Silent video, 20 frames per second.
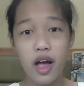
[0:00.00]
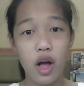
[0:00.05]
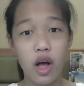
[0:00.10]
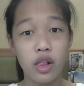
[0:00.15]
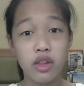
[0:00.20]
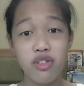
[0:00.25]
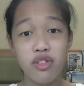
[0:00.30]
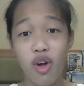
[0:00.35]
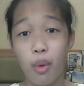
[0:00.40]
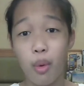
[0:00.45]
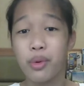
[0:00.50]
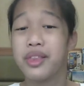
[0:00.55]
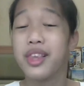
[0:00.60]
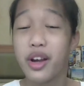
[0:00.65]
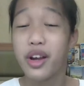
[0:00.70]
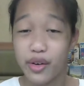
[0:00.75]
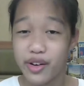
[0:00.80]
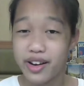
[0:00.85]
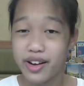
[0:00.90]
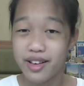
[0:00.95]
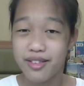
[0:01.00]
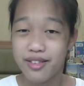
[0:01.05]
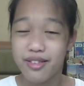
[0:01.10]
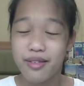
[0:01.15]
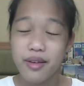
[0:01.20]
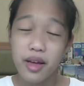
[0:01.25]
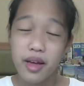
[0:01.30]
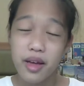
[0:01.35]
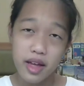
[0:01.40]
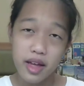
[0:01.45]
song lyrics,
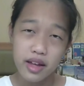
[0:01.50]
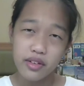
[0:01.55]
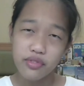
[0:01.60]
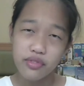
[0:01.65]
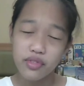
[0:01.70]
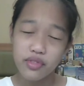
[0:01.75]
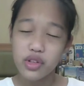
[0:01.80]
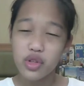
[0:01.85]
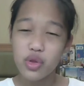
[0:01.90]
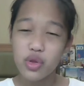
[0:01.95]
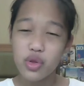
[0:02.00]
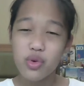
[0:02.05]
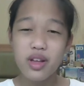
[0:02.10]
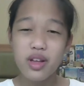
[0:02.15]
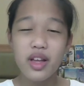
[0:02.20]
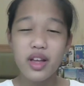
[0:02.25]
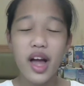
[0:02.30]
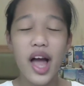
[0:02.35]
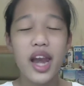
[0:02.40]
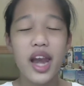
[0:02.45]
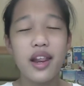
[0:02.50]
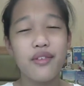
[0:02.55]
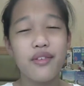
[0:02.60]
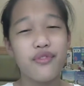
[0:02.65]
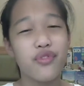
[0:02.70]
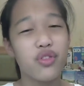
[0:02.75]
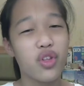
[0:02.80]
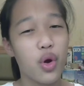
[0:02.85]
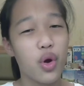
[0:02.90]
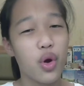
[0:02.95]
then you can kind of
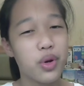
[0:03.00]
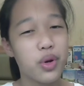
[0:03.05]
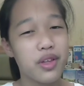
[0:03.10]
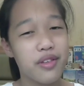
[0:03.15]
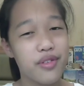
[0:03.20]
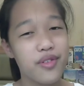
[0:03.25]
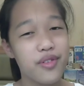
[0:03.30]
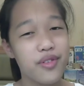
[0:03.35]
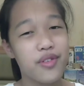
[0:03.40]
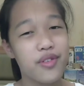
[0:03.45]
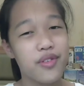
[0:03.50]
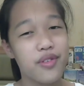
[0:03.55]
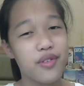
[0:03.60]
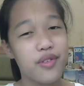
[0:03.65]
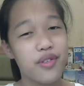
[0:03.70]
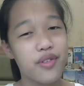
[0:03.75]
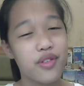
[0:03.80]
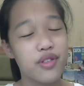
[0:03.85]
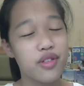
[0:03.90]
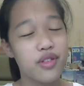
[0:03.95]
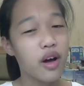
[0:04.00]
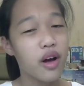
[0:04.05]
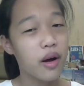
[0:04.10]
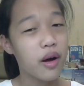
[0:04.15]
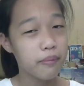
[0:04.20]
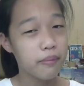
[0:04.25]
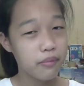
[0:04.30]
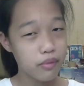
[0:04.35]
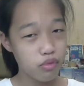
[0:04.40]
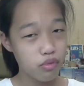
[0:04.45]
notice the
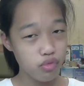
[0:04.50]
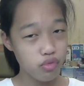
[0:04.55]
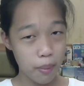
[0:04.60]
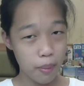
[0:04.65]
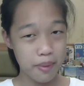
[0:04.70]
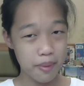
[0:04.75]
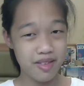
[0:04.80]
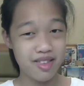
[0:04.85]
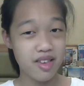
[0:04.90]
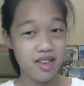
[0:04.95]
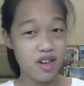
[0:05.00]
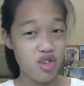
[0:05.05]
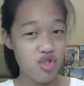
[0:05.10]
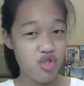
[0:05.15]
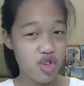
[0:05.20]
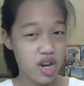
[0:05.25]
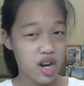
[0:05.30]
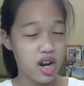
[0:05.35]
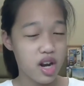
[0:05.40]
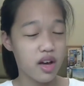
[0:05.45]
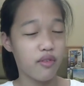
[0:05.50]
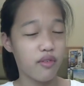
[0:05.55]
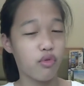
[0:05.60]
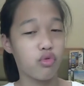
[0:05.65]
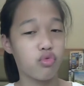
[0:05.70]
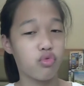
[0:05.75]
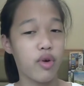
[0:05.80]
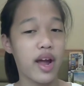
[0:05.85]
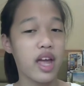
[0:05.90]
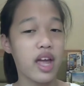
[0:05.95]
repetition of
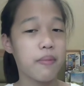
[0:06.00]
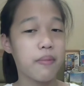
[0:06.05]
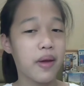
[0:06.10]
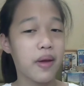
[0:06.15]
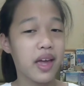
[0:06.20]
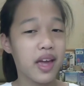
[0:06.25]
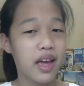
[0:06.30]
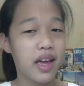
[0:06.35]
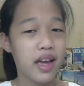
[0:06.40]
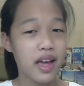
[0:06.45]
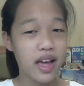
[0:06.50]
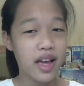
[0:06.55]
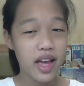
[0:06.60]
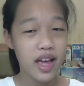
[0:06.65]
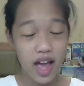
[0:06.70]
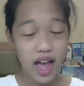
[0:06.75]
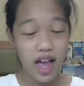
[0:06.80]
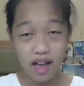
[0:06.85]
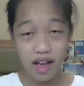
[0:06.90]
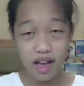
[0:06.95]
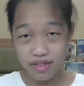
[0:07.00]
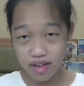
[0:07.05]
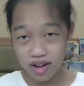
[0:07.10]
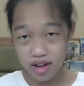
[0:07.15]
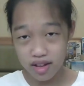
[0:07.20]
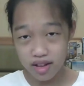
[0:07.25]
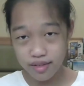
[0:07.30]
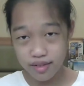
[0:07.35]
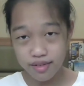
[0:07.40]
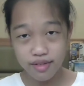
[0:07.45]
rhyming,
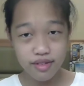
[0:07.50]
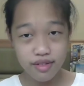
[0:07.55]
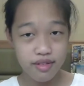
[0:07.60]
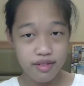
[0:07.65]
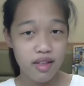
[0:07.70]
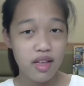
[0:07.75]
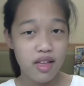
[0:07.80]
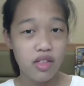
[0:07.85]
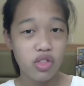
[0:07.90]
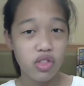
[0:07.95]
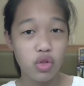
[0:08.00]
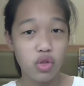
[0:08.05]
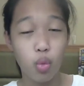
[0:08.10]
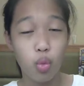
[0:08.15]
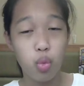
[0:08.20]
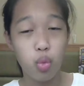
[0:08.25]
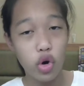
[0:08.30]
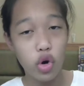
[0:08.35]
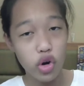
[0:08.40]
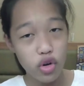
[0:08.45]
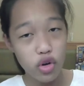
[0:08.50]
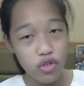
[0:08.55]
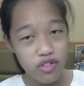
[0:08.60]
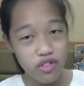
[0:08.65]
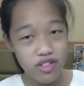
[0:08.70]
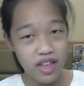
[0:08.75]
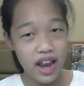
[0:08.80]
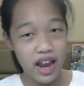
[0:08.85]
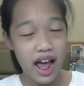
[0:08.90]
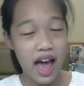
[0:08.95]
assonance, the words
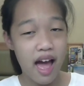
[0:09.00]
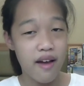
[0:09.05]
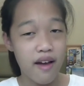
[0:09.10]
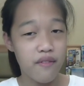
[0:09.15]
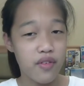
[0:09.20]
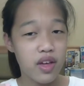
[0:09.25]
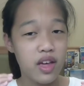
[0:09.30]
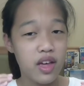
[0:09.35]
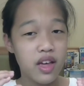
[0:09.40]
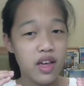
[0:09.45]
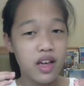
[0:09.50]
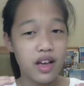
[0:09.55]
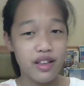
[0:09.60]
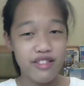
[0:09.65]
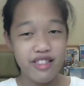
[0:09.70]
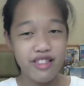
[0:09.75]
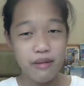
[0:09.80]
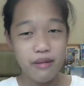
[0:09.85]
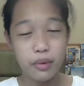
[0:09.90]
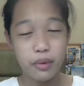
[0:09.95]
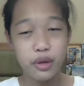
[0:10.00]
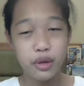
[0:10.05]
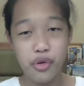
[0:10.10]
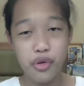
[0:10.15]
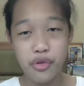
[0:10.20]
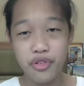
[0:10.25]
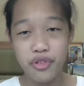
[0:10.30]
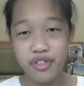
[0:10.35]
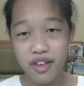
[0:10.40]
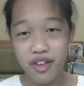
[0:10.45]
that have a
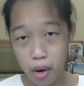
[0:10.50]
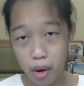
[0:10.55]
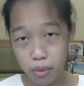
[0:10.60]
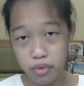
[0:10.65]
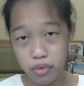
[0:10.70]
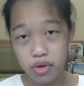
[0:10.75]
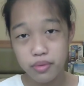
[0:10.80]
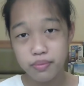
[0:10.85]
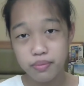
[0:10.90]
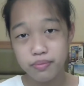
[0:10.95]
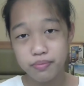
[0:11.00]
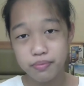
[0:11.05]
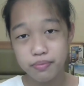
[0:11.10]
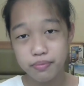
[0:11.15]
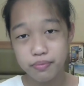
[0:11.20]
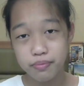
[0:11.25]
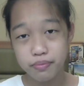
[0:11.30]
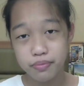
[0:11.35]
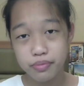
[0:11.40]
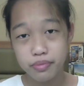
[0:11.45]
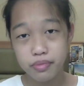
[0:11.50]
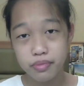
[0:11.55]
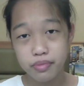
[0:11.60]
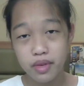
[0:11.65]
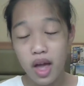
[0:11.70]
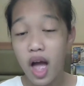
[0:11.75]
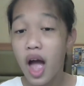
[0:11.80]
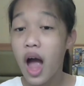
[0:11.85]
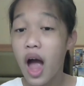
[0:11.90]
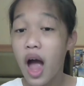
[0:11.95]
similar sound.
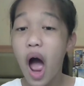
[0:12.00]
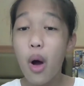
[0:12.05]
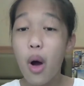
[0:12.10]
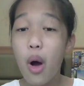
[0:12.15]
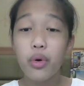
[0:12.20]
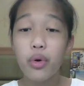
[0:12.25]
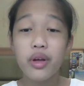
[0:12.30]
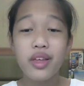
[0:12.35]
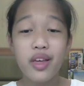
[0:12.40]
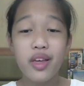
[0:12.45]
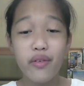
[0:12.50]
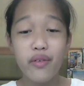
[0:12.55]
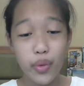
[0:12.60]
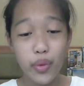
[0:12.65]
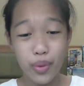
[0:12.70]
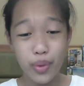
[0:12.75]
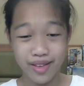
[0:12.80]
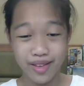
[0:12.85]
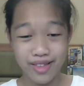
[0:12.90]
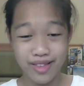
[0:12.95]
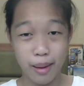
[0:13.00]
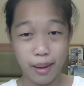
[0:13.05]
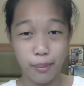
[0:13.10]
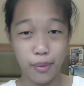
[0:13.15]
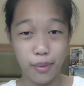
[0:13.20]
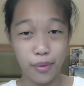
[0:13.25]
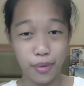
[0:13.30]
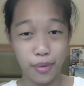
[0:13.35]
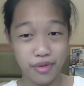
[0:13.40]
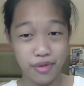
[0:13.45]
I will give you
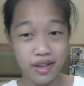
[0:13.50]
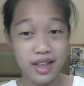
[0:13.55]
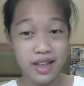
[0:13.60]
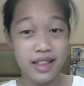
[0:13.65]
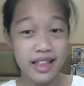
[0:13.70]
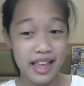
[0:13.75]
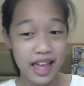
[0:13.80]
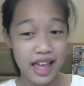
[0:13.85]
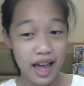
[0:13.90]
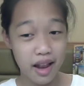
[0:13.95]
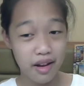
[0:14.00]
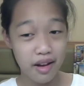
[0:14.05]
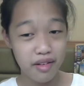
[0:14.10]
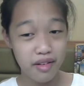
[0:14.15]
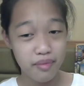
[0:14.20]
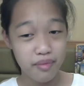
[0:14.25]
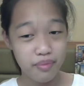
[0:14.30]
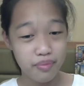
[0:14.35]
examples in the end.